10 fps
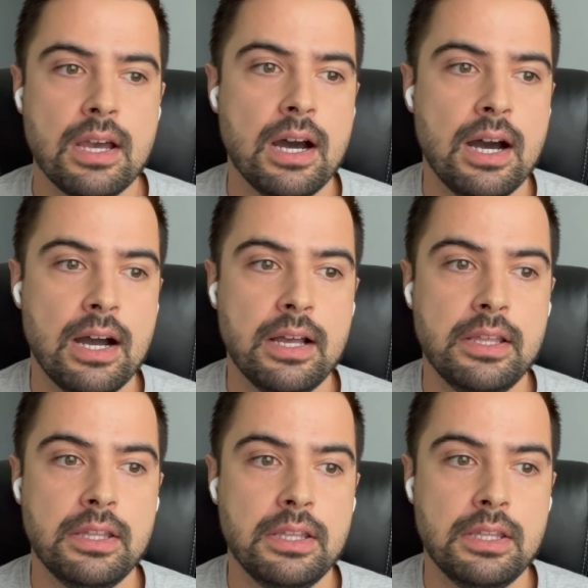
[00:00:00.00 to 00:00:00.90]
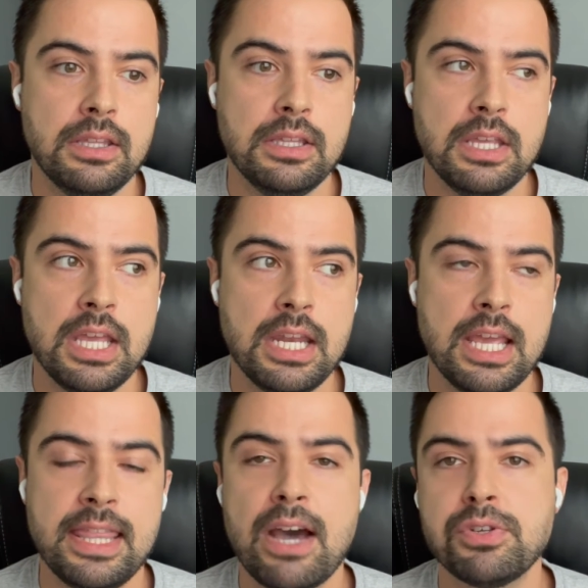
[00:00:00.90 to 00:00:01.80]

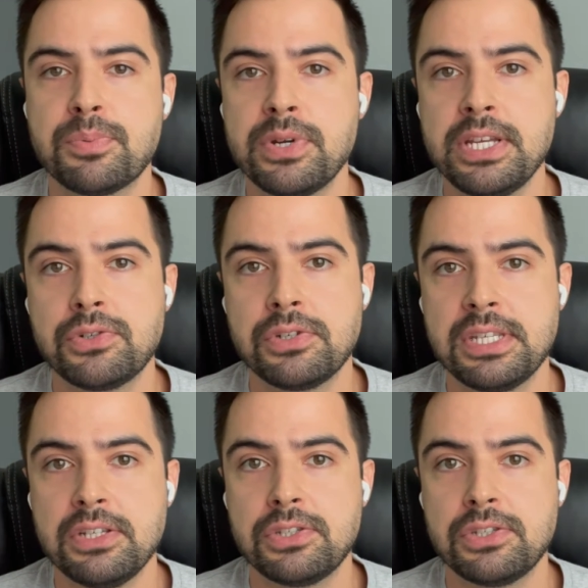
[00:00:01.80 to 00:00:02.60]
and that was pretty interesting.